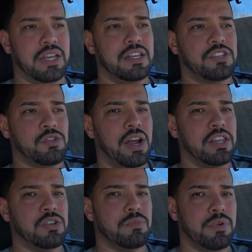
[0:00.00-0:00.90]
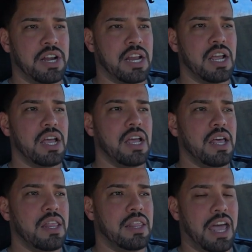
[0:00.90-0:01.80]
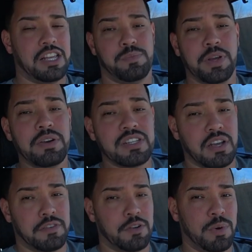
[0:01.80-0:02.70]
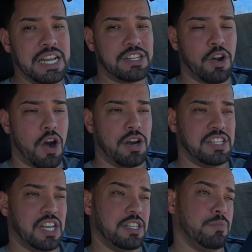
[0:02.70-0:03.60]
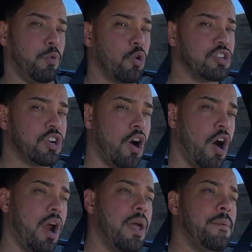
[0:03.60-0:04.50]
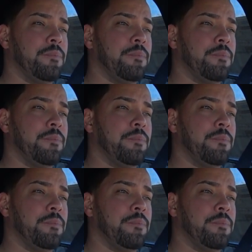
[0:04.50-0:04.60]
It's trying to bring the experience of a race car, as a sports car,